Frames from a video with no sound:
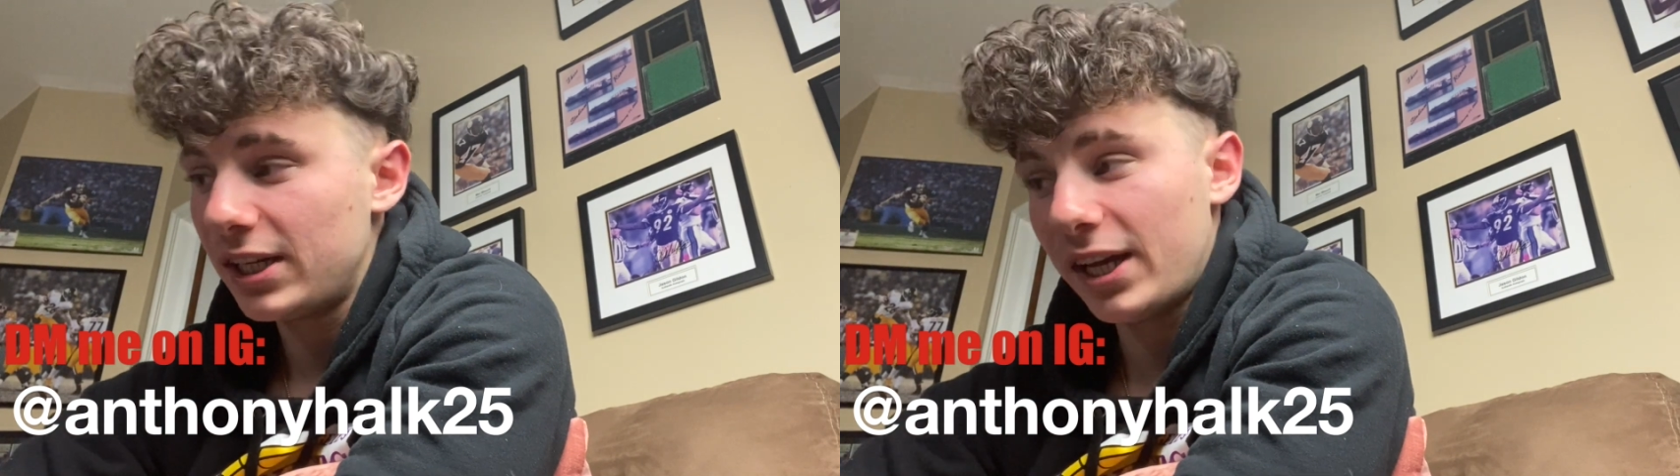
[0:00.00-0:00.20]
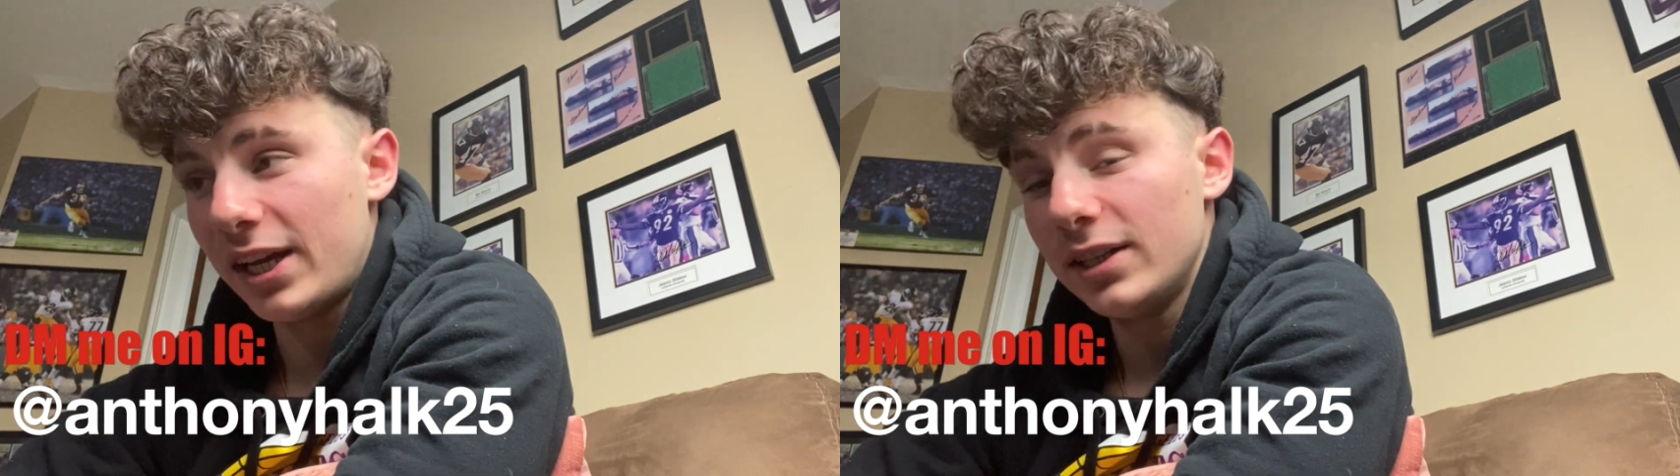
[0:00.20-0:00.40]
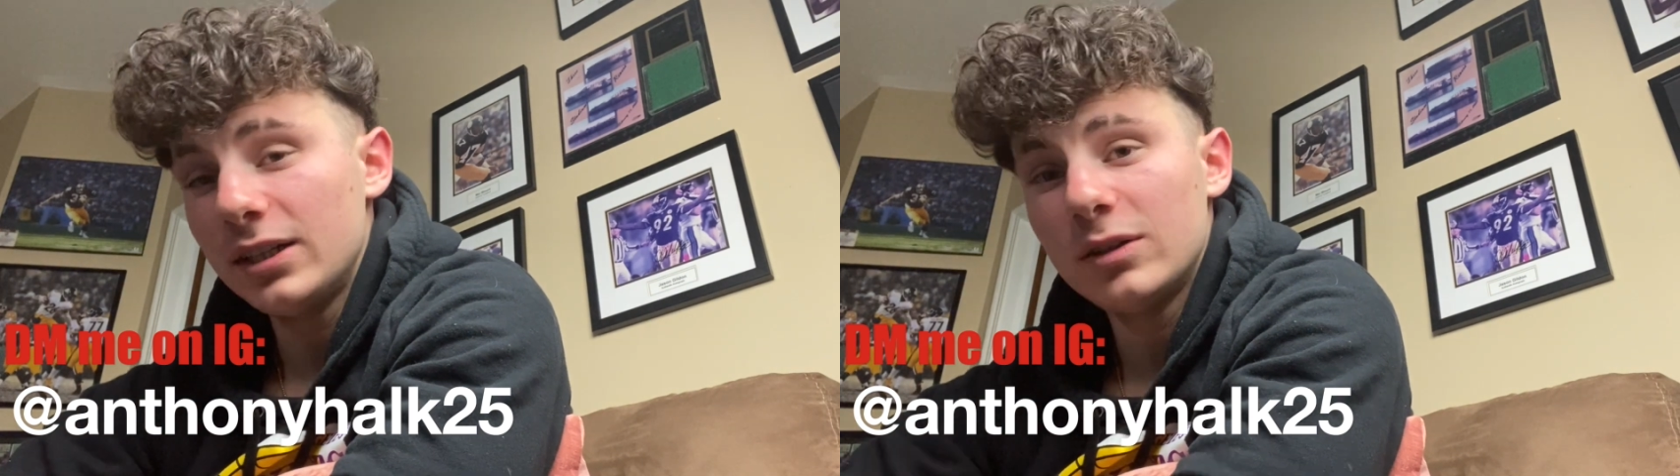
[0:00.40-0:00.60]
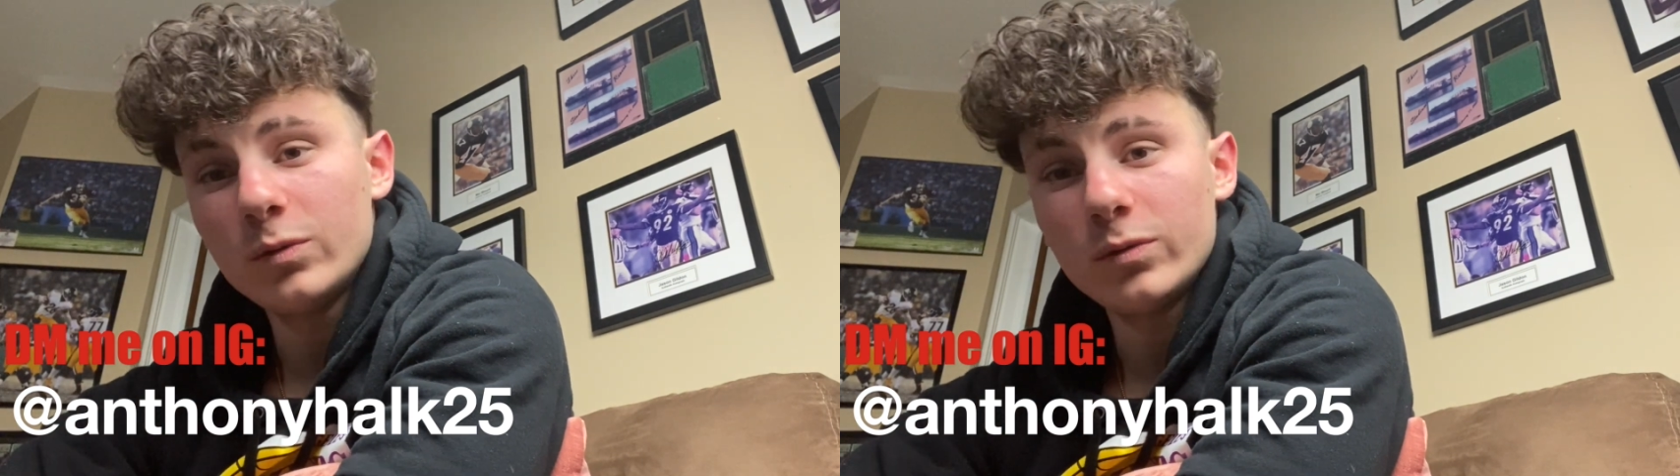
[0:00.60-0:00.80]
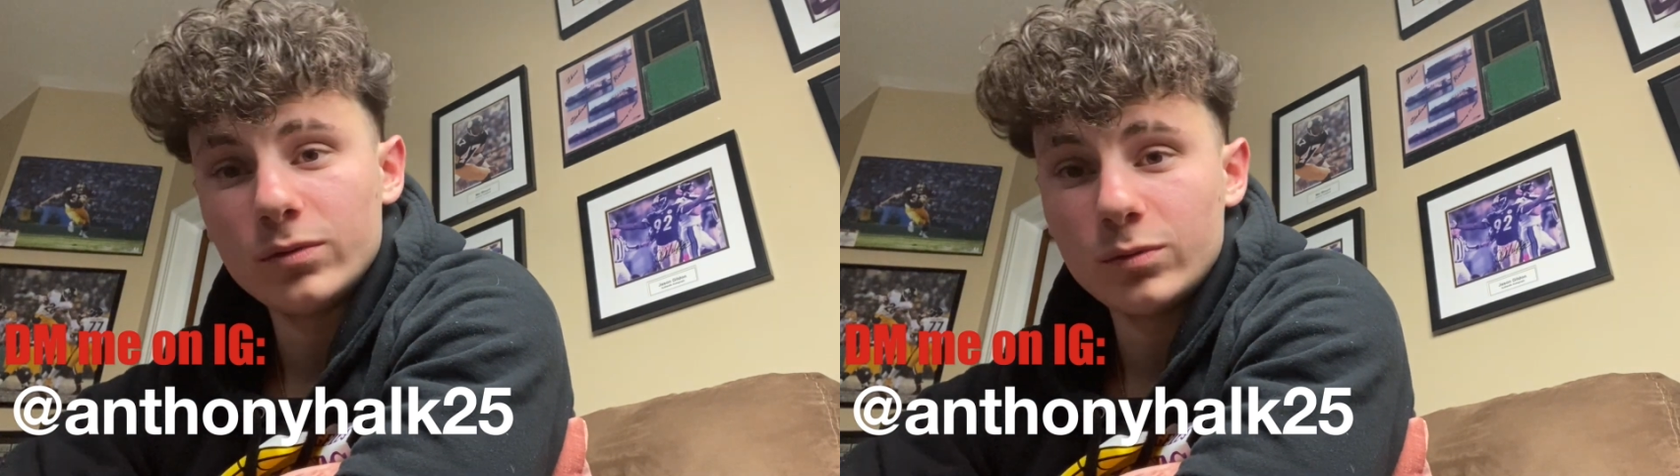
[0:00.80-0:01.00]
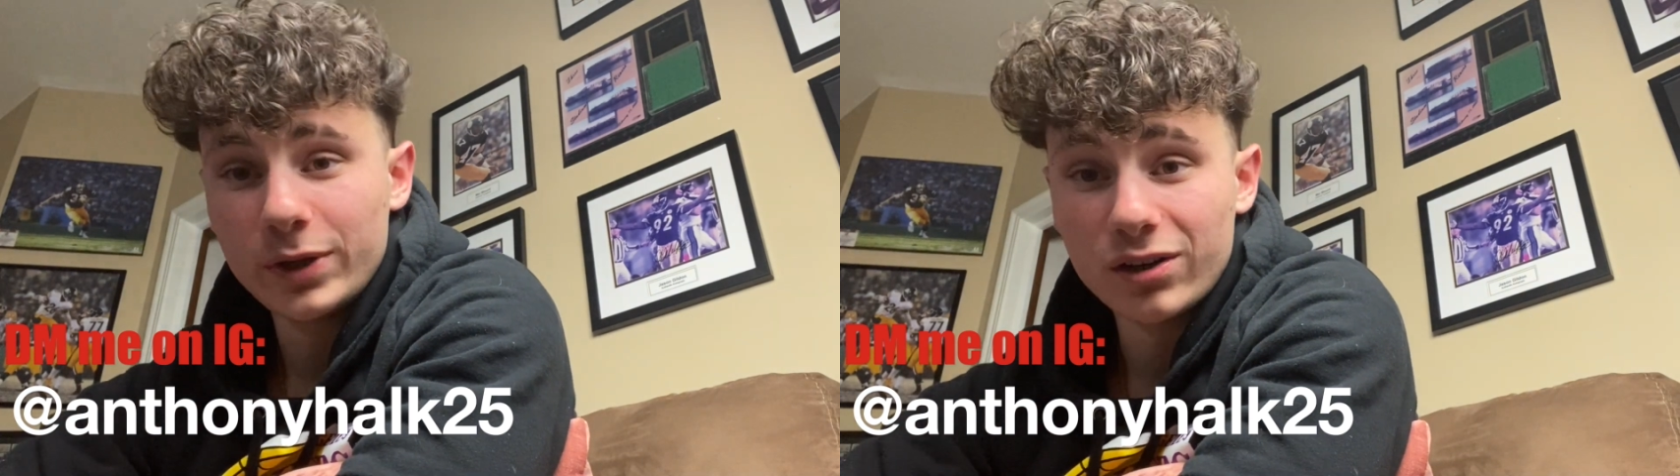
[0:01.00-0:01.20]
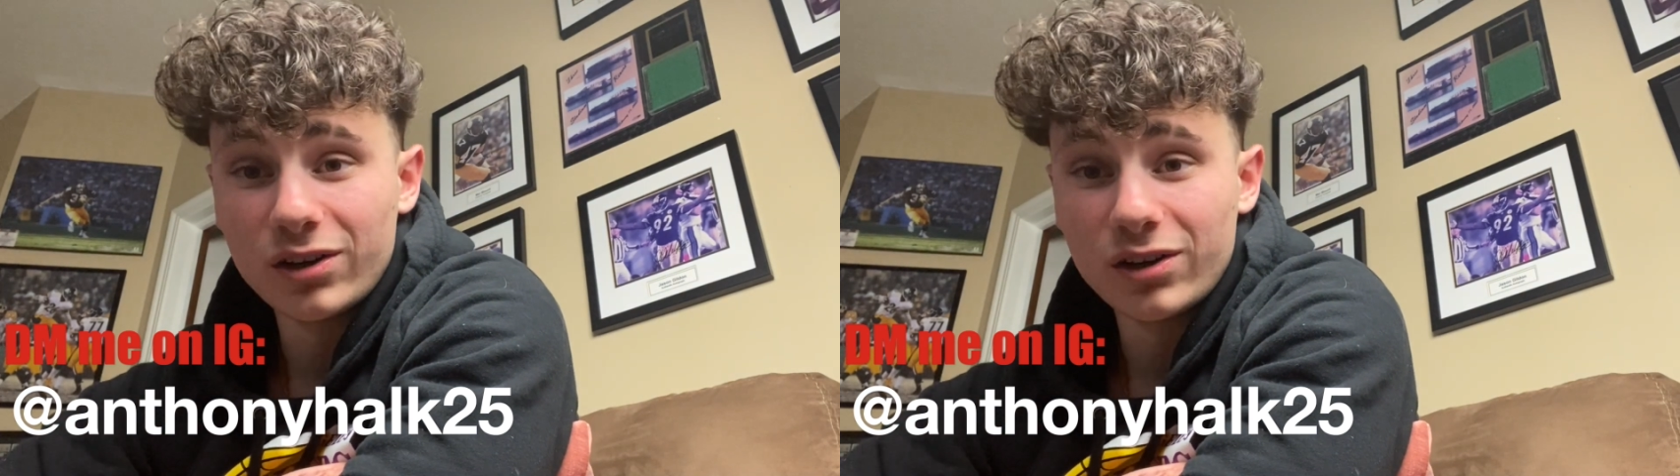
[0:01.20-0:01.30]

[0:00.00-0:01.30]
Hey, we